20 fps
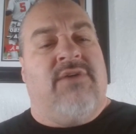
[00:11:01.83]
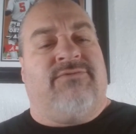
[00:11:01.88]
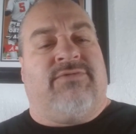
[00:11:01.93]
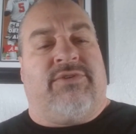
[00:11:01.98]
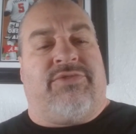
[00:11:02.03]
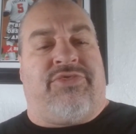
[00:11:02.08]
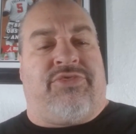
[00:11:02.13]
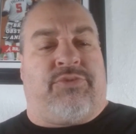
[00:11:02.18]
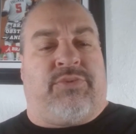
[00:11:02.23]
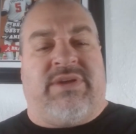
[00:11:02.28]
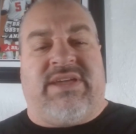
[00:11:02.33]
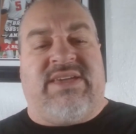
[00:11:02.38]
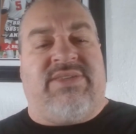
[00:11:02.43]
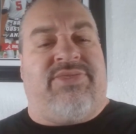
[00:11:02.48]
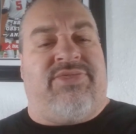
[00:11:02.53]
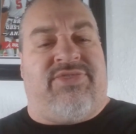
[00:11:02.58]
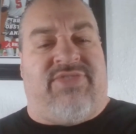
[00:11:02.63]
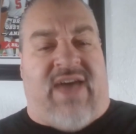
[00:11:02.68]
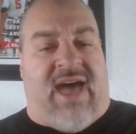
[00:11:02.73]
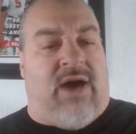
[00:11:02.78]
for
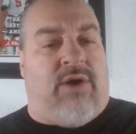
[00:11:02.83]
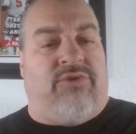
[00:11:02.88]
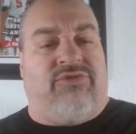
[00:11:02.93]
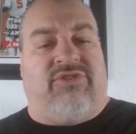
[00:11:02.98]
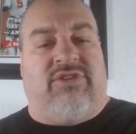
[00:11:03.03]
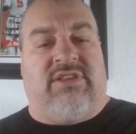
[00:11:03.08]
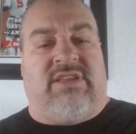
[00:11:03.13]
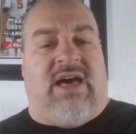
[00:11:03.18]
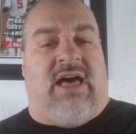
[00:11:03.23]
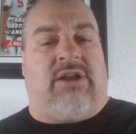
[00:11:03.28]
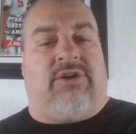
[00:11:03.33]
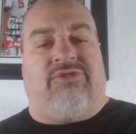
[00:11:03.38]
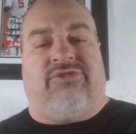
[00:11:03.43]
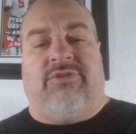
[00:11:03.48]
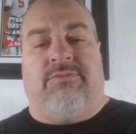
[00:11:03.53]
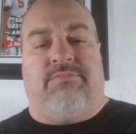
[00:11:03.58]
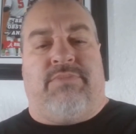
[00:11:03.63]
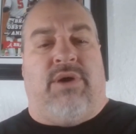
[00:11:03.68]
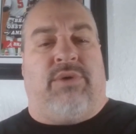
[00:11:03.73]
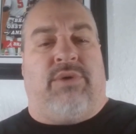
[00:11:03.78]
$3,000
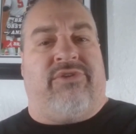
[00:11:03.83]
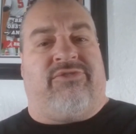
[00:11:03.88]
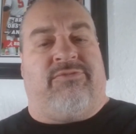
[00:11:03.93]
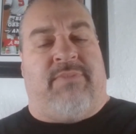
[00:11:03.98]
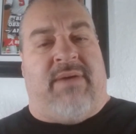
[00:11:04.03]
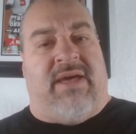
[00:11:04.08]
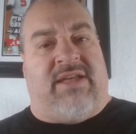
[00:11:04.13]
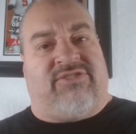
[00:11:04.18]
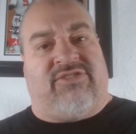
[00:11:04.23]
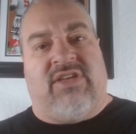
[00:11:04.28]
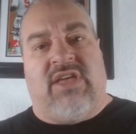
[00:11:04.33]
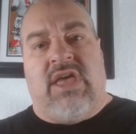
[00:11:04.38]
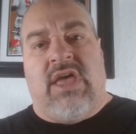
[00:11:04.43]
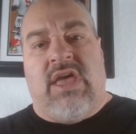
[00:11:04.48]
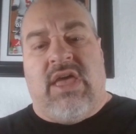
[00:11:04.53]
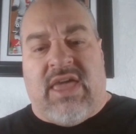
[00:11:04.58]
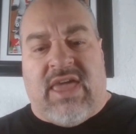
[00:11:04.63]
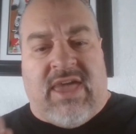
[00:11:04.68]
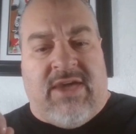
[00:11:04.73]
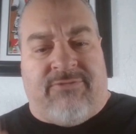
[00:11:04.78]
in bonus bets
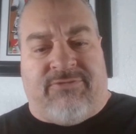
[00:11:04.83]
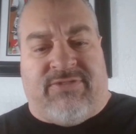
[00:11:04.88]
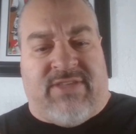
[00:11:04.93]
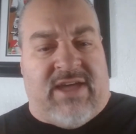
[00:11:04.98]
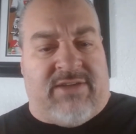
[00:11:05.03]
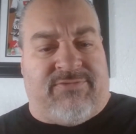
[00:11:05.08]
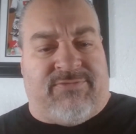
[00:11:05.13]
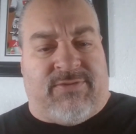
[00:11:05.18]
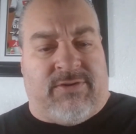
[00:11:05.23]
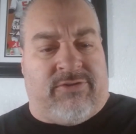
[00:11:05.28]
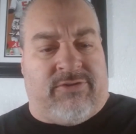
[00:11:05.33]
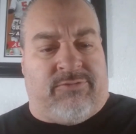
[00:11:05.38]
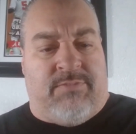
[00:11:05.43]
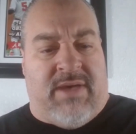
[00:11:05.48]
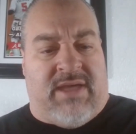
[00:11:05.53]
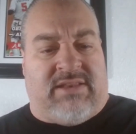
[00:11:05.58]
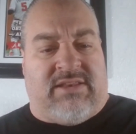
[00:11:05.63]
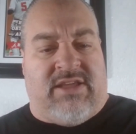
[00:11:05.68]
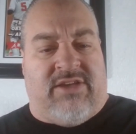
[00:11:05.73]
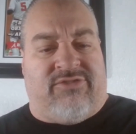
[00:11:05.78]
if that first
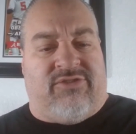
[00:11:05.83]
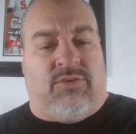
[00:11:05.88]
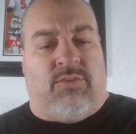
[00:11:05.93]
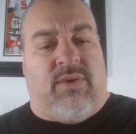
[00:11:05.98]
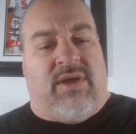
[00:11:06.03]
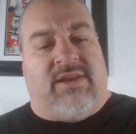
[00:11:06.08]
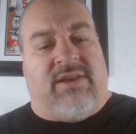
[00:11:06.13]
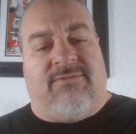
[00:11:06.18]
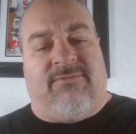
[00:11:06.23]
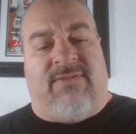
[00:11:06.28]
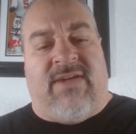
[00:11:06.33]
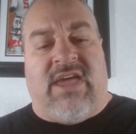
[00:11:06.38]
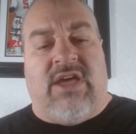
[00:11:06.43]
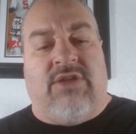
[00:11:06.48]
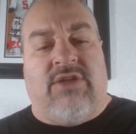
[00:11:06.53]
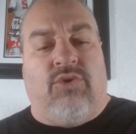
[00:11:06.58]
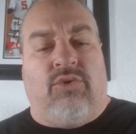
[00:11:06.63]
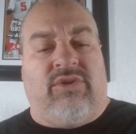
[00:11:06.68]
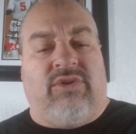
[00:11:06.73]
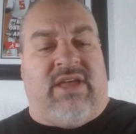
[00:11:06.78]
bet doesn't win.
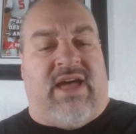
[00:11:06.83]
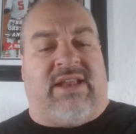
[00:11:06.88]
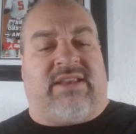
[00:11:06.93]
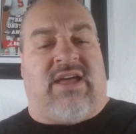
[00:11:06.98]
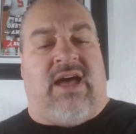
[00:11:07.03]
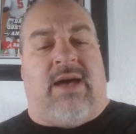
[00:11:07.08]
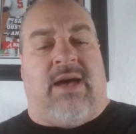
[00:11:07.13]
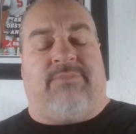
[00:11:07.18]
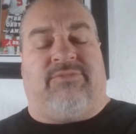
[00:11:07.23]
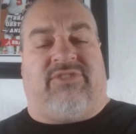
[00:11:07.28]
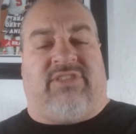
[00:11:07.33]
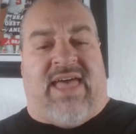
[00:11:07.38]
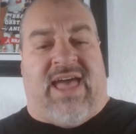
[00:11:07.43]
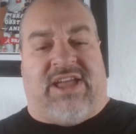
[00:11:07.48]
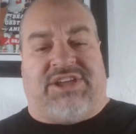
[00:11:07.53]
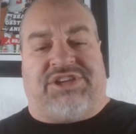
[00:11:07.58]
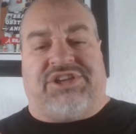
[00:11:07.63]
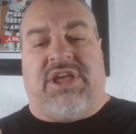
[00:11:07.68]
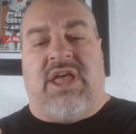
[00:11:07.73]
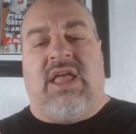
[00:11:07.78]

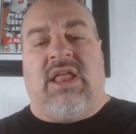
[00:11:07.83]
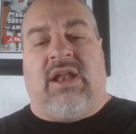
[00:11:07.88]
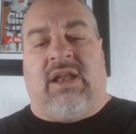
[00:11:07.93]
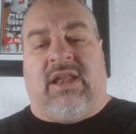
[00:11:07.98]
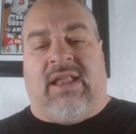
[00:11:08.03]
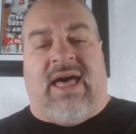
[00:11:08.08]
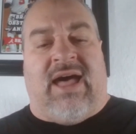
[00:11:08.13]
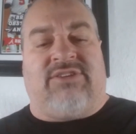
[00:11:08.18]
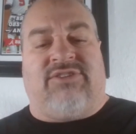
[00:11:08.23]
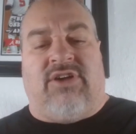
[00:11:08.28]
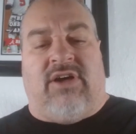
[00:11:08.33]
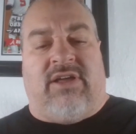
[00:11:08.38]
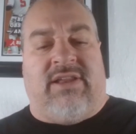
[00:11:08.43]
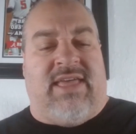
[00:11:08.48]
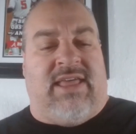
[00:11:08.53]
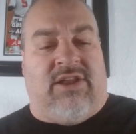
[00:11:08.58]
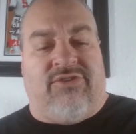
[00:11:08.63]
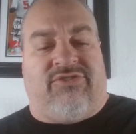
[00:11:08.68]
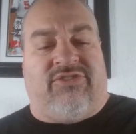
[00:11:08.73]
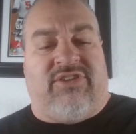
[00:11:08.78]

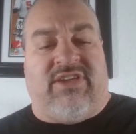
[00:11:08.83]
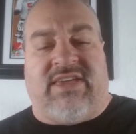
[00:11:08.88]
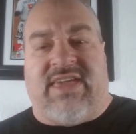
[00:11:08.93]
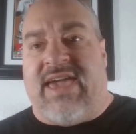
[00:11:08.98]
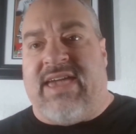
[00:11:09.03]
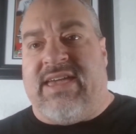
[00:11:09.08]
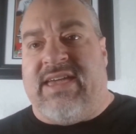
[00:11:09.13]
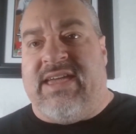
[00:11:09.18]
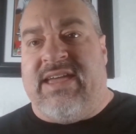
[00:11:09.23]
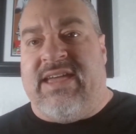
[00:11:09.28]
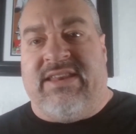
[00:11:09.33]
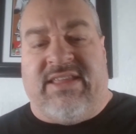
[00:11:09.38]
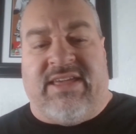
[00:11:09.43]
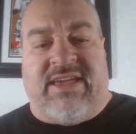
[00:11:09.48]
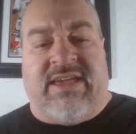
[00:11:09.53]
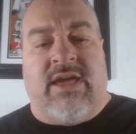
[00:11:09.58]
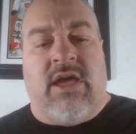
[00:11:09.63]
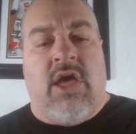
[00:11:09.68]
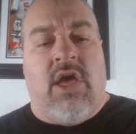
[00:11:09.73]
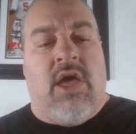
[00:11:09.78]

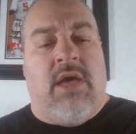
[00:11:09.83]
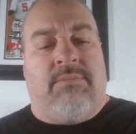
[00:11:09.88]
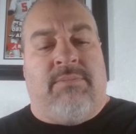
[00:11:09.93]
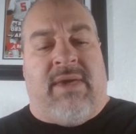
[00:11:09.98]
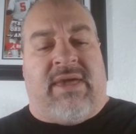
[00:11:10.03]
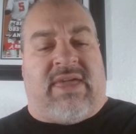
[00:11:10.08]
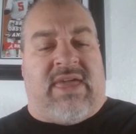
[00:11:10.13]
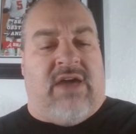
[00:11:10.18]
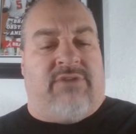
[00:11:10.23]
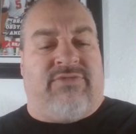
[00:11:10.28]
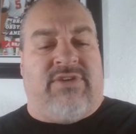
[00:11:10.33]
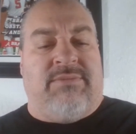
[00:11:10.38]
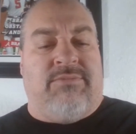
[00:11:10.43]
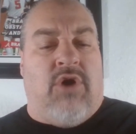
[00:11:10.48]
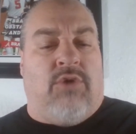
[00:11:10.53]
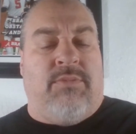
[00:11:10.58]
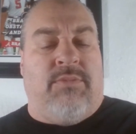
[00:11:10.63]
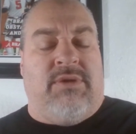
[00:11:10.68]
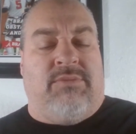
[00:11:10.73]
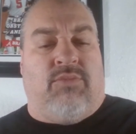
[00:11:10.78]
FanDuel.com/LOCKED. Make every
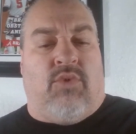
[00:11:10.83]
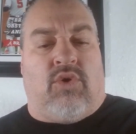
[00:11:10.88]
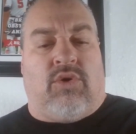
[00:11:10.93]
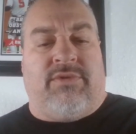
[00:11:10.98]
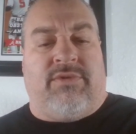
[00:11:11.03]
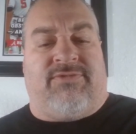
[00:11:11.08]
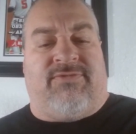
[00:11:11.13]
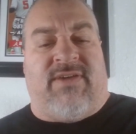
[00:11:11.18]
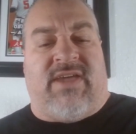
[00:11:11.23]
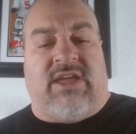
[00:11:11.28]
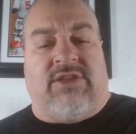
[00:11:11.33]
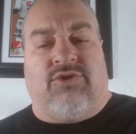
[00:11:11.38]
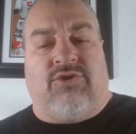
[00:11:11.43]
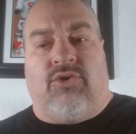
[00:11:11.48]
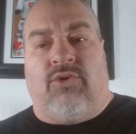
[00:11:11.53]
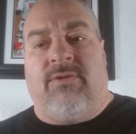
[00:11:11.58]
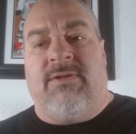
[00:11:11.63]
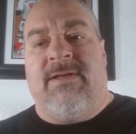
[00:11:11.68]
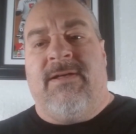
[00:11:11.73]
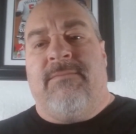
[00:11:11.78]
moment more with
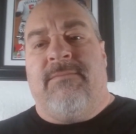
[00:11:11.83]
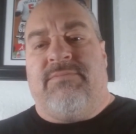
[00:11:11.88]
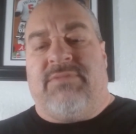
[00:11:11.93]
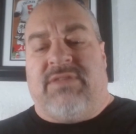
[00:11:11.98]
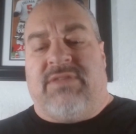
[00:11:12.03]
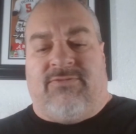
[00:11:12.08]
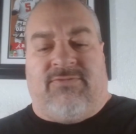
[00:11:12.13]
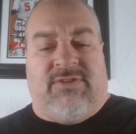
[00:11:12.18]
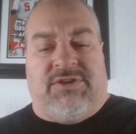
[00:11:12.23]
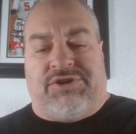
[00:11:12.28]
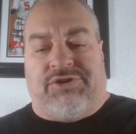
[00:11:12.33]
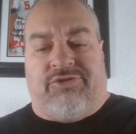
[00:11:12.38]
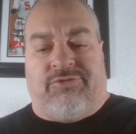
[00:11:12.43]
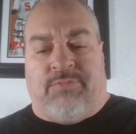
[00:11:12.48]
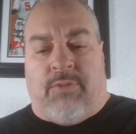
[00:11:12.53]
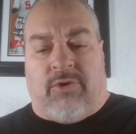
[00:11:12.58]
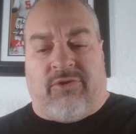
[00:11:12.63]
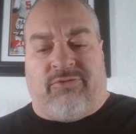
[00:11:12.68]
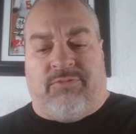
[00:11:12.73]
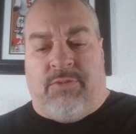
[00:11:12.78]
FanDuel, the official
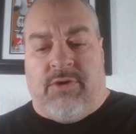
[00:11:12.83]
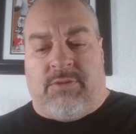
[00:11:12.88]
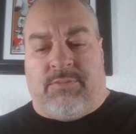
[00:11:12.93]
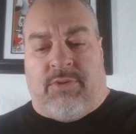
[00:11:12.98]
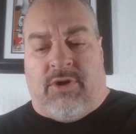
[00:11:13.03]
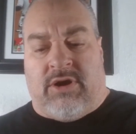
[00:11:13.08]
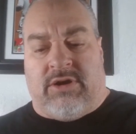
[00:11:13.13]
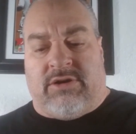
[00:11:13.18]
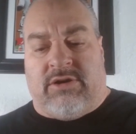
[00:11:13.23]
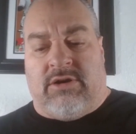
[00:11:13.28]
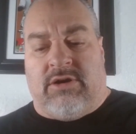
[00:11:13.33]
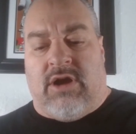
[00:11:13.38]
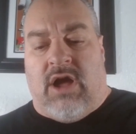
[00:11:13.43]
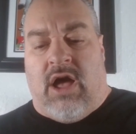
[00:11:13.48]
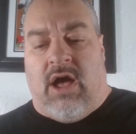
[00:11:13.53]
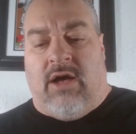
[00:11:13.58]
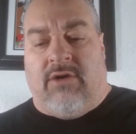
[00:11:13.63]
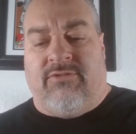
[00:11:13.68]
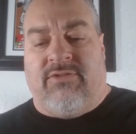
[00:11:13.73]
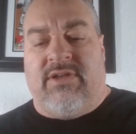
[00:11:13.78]
sportsbook partner
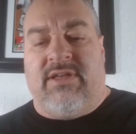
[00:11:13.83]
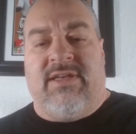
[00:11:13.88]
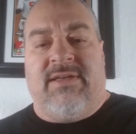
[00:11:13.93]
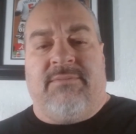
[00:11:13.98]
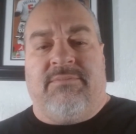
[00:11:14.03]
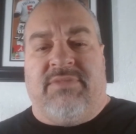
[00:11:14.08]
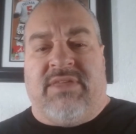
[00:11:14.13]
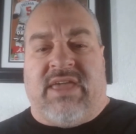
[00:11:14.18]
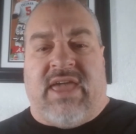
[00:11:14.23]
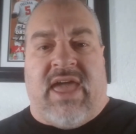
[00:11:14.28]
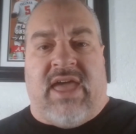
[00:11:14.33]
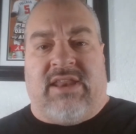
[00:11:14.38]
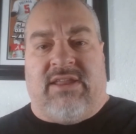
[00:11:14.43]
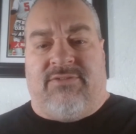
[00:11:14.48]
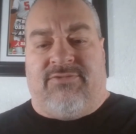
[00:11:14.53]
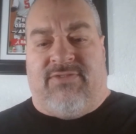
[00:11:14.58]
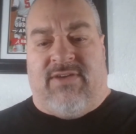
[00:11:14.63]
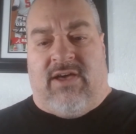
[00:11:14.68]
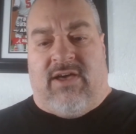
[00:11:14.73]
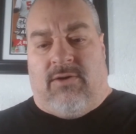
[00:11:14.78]
of the
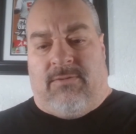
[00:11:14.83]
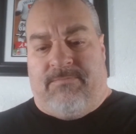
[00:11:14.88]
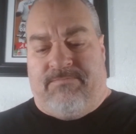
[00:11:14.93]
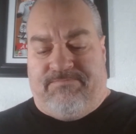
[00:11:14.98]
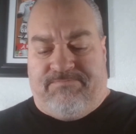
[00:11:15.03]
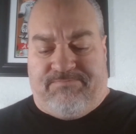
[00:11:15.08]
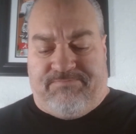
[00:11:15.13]
NFL.